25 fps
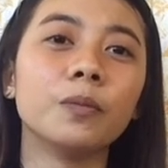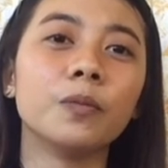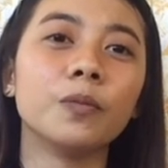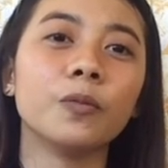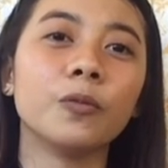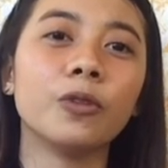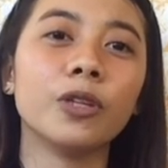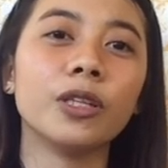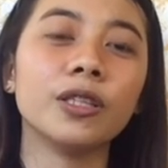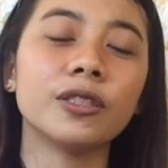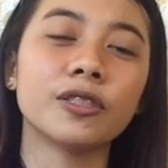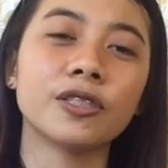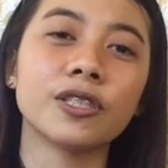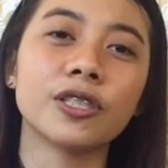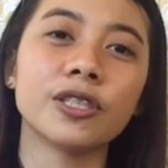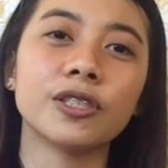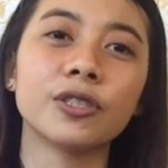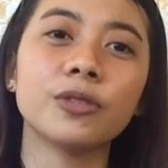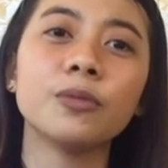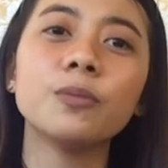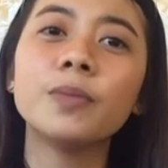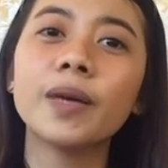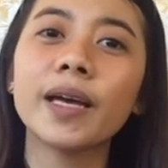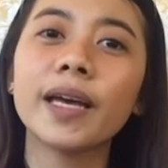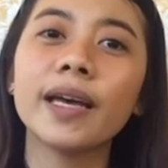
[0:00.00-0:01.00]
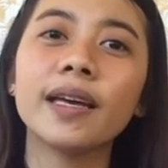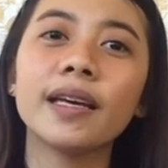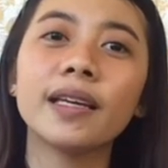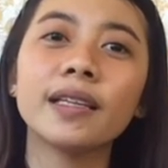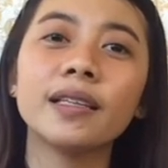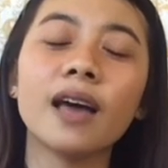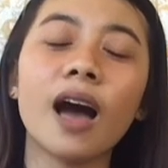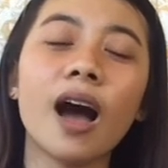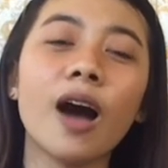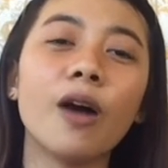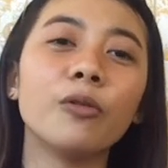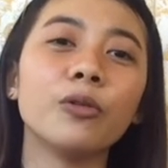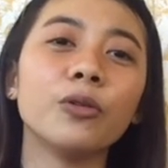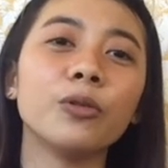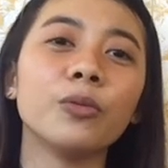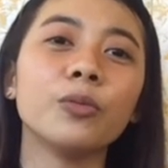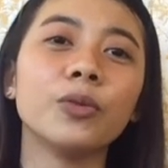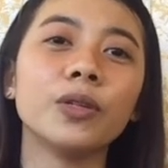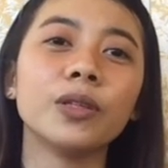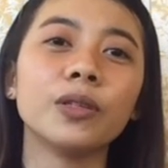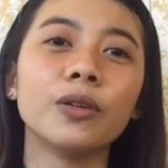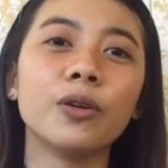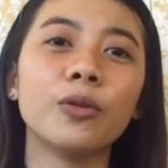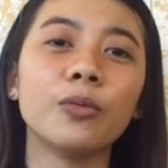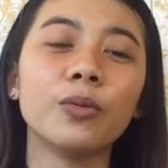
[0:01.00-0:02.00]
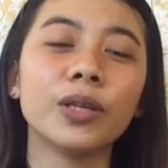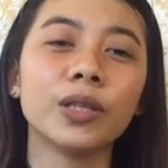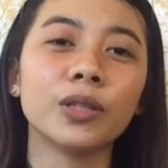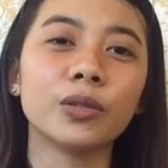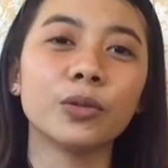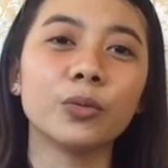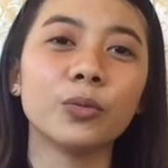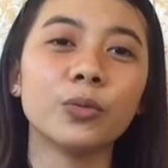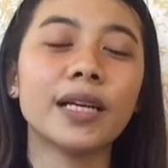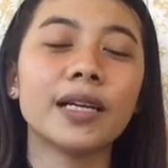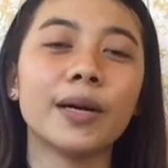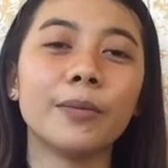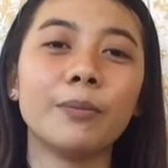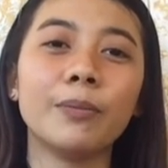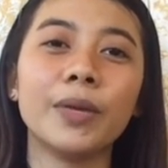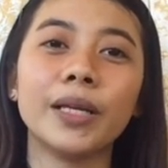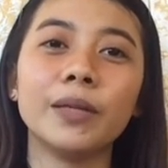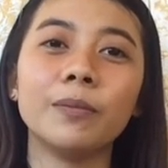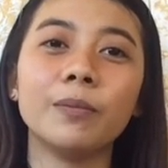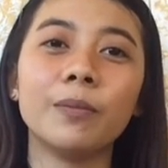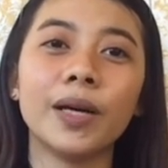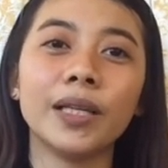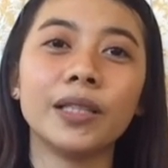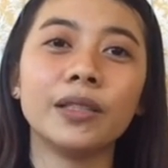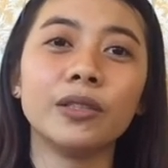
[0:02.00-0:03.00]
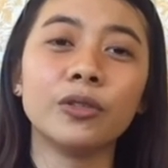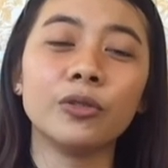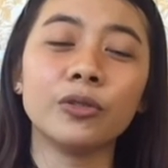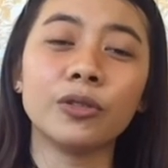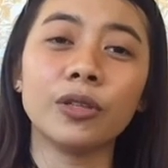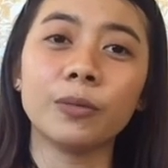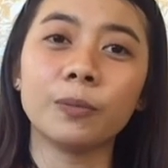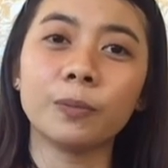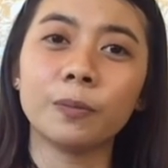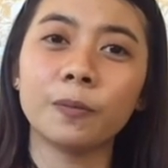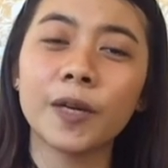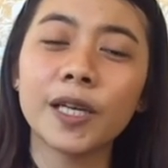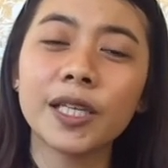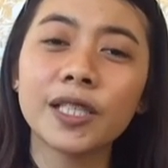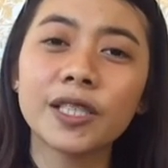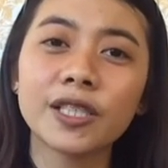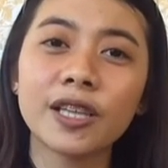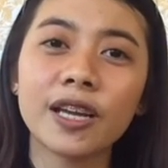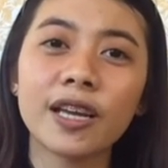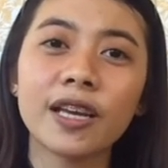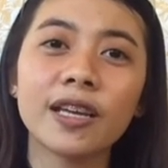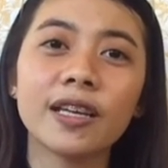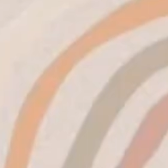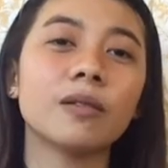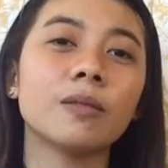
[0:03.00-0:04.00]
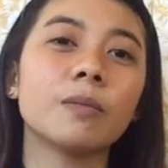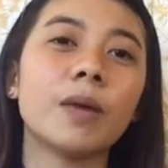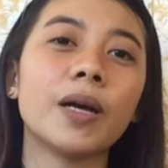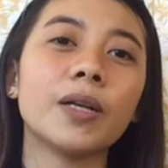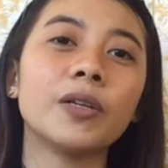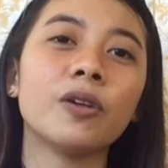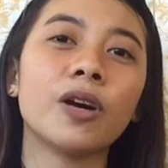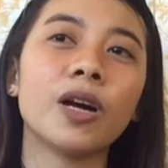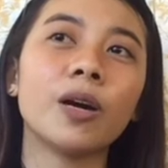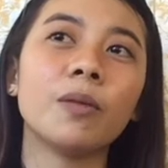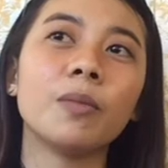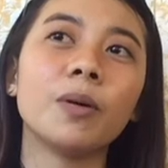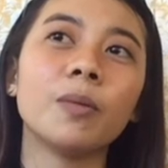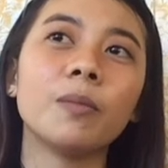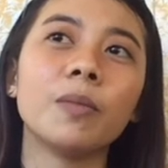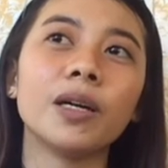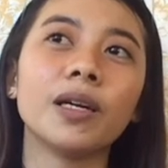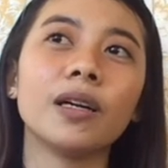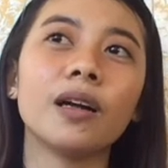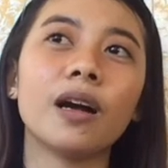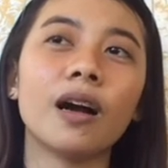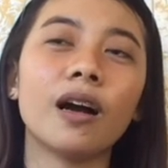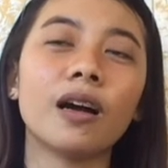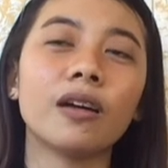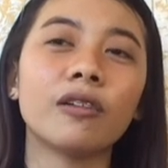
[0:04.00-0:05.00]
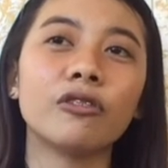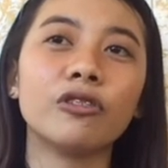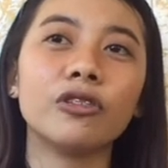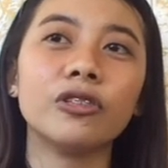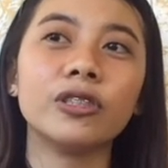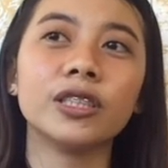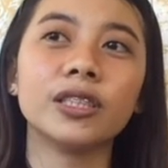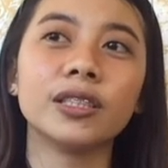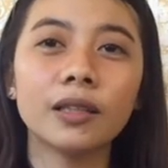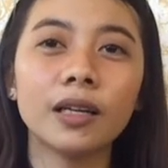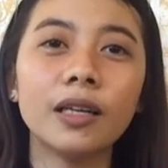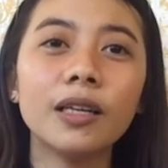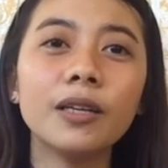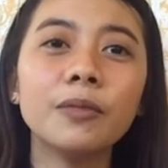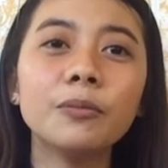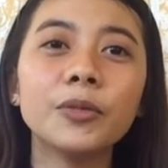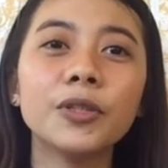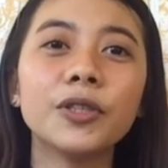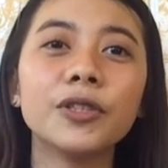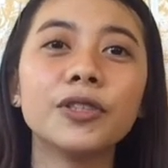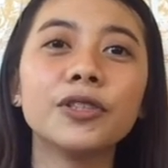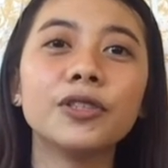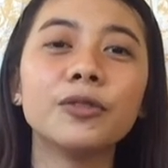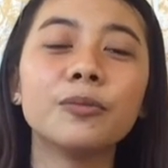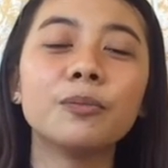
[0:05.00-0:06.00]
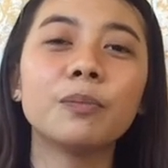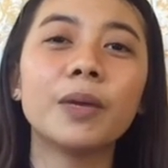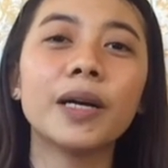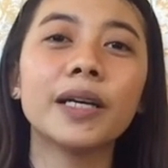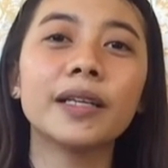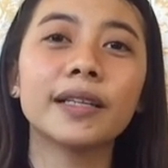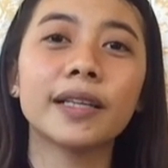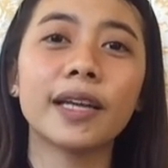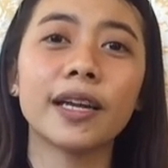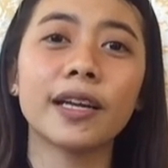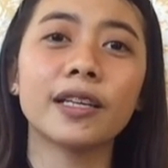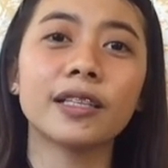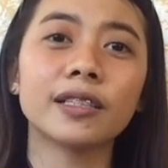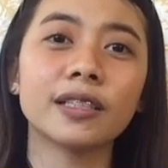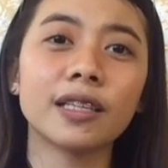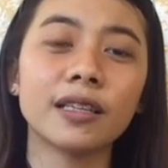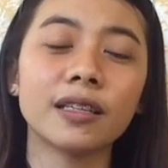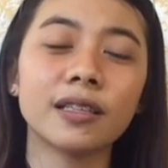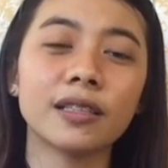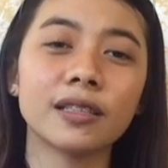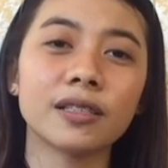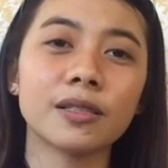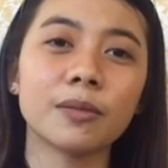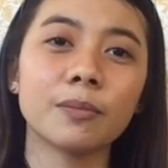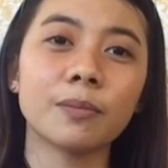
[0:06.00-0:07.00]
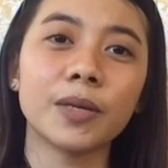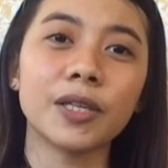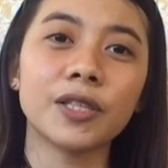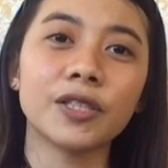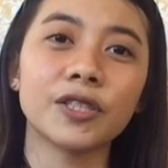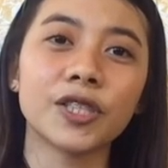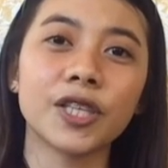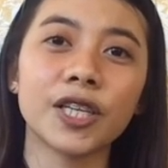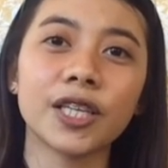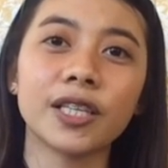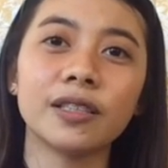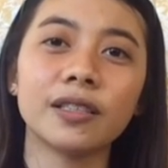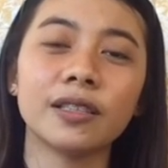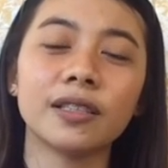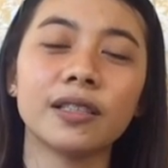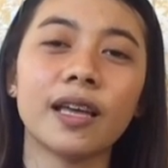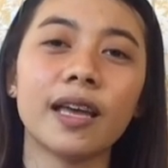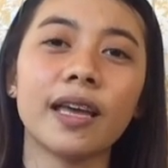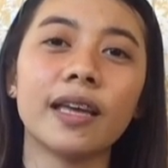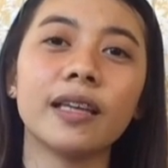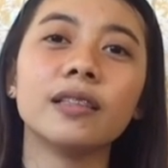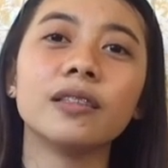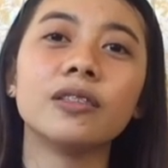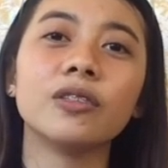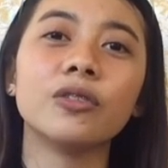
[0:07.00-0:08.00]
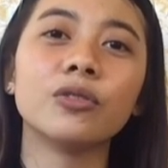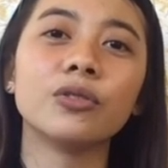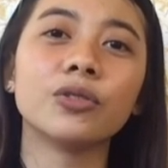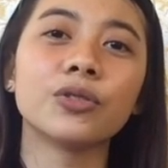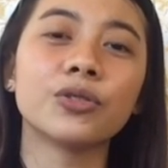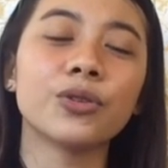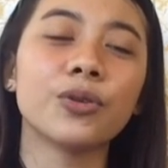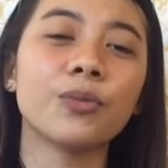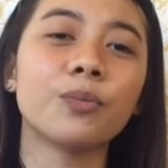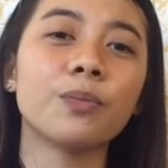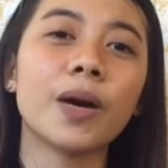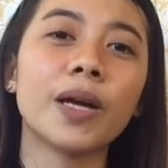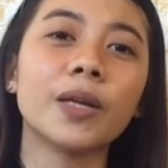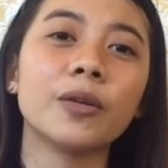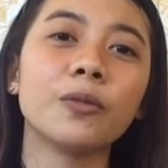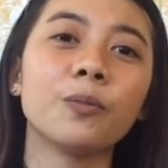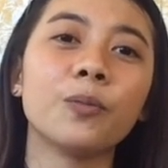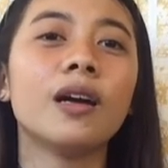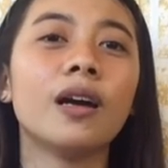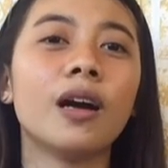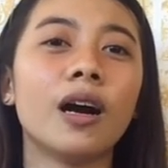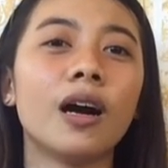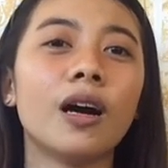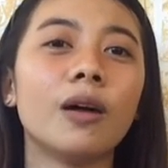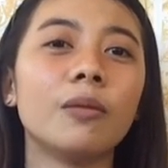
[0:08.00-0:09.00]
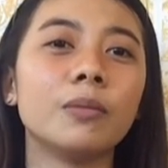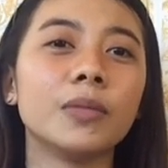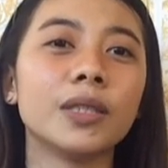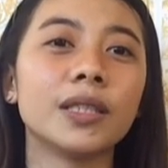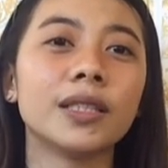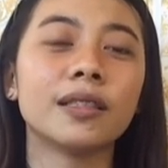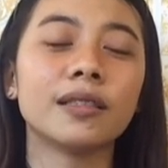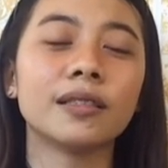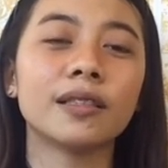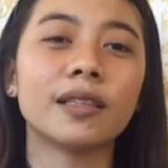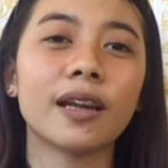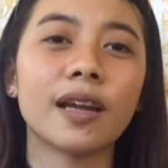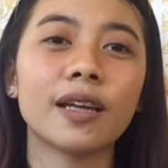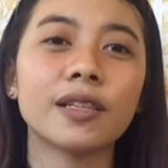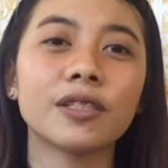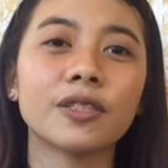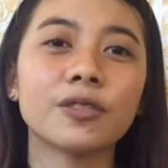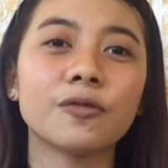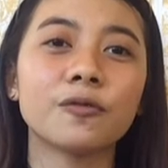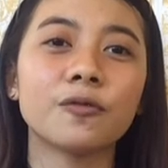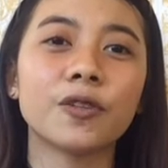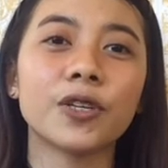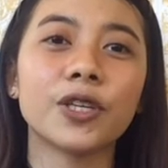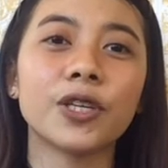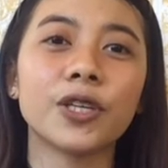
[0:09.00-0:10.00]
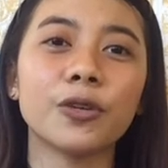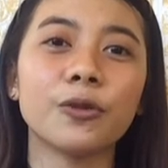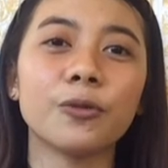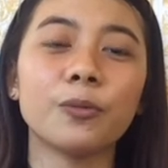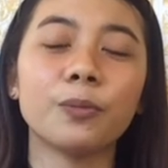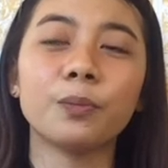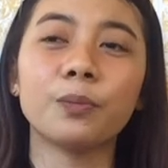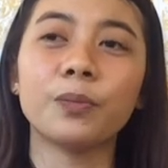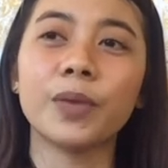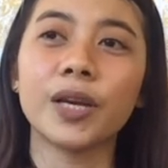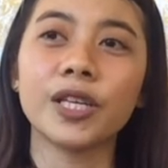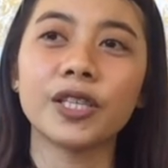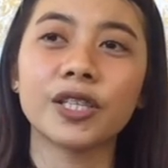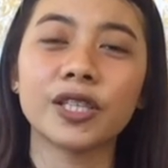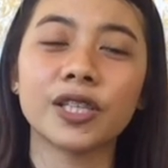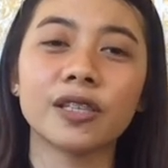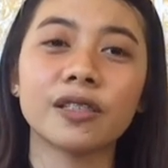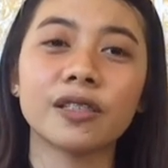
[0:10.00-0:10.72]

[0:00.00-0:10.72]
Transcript: wheelchair to bed, how you will going to a bed bud to the patient, paano ka ba magkakaroon ng, alam mo yun, yung pag-care talaga sa patient, and also paano mo ita-transfer yung patient